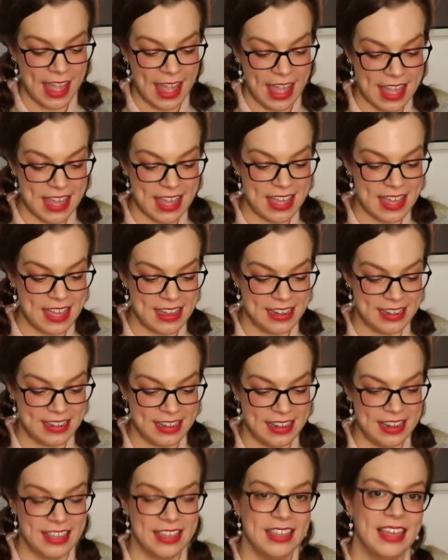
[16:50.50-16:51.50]

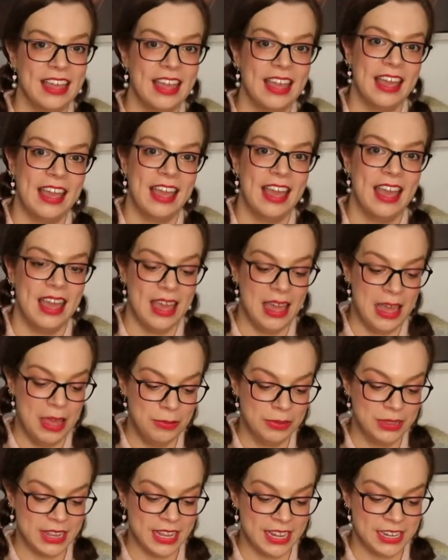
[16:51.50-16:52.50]
And I
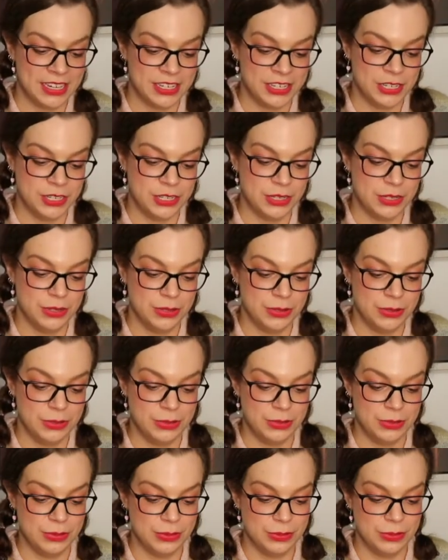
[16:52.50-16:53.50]
would like
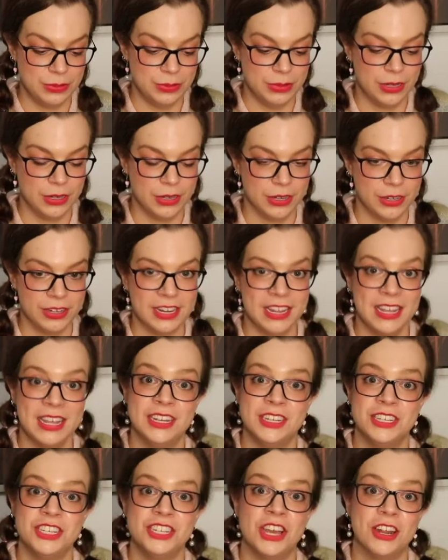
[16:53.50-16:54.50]
to learn
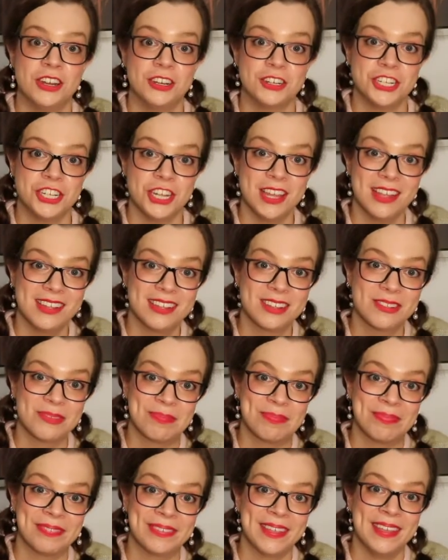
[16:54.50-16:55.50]
intarsia.
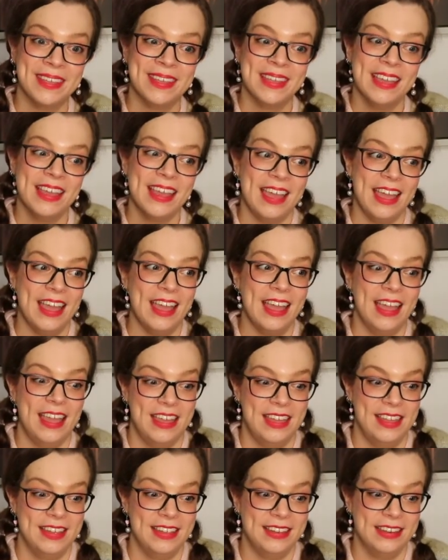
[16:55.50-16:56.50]

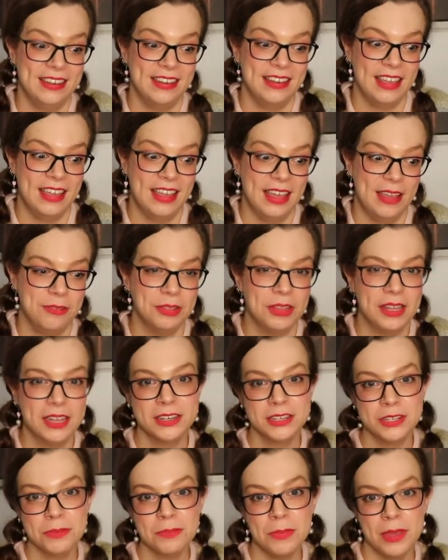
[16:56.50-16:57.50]
And I would
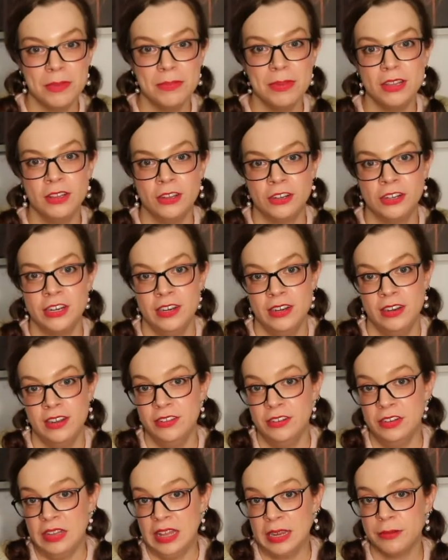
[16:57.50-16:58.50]
like to maybe learn in
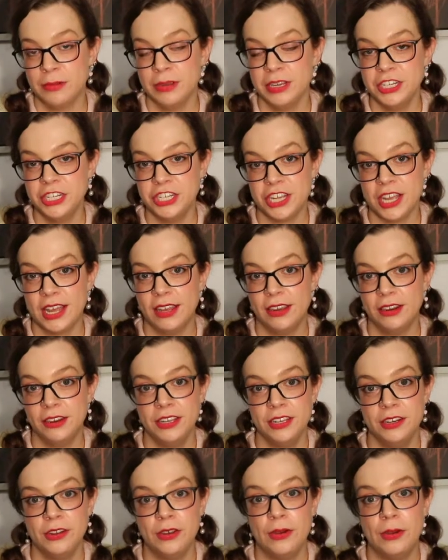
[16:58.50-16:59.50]
another language. I
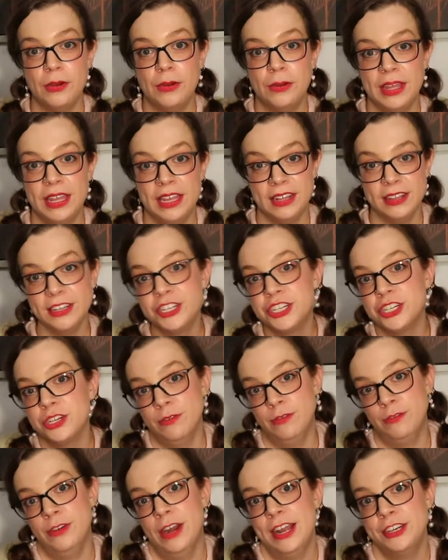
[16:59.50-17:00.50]
already know English
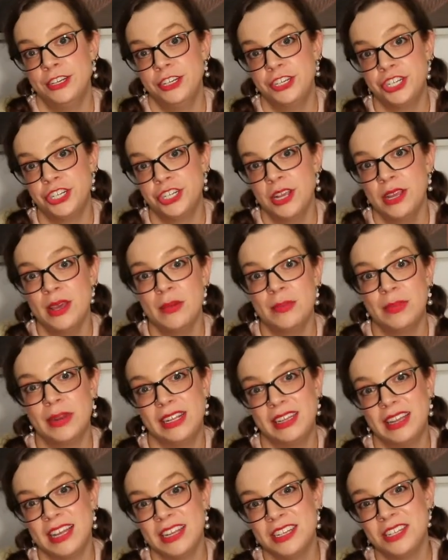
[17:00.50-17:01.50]
and French, but
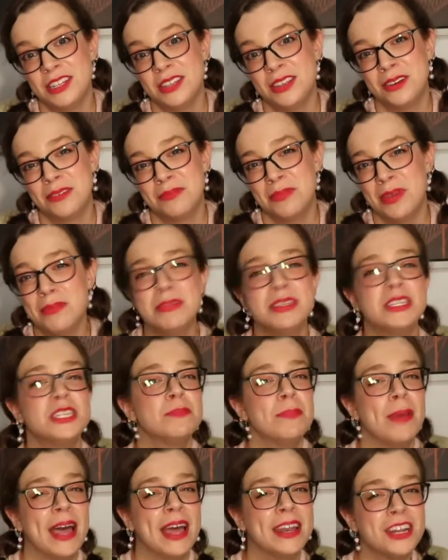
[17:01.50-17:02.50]
I'd like to learn maybe
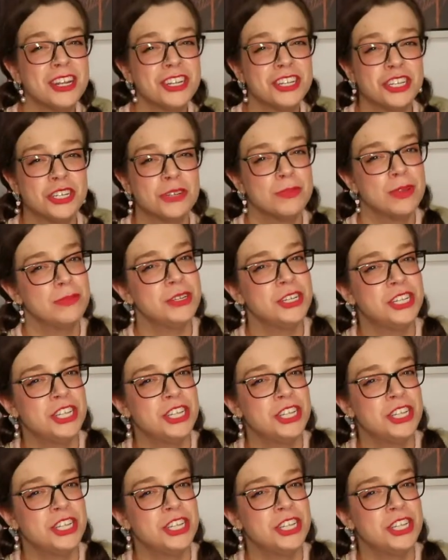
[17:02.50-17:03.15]
Spanish, maybe